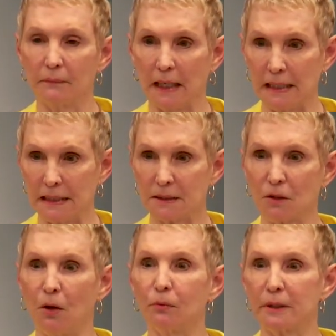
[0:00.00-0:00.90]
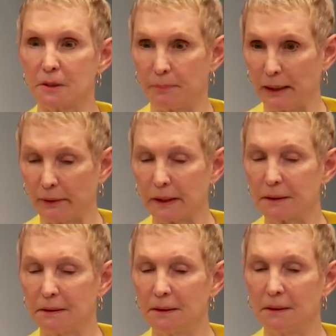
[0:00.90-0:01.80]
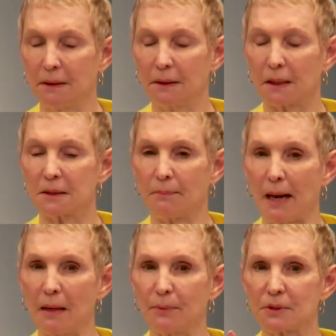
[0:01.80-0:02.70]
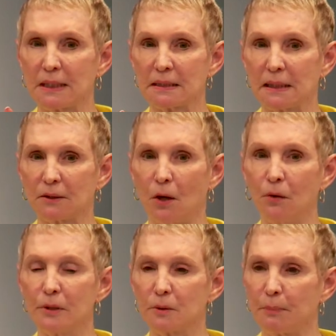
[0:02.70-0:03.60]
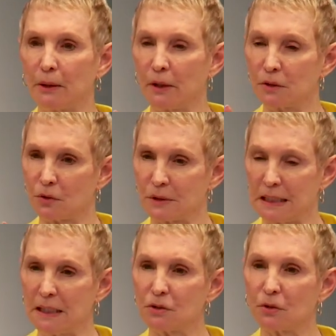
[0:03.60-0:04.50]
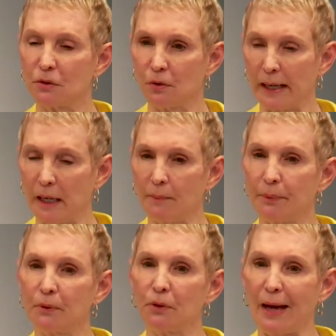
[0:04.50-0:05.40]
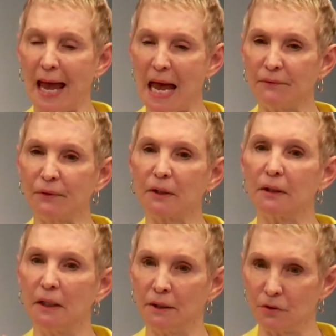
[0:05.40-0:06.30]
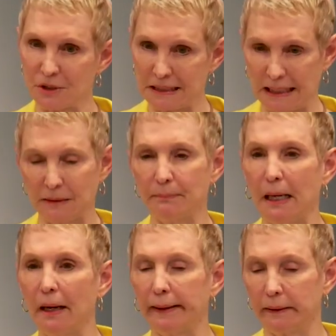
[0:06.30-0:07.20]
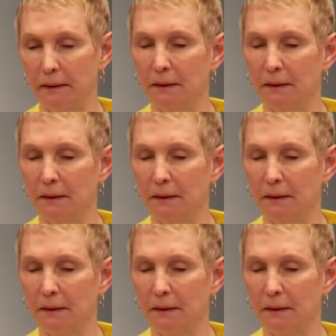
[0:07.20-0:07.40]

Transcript: He is the Holy Spirit. Because the Bible says that the Holy Spirit is your teacher, your helper, your advocate, and your standby,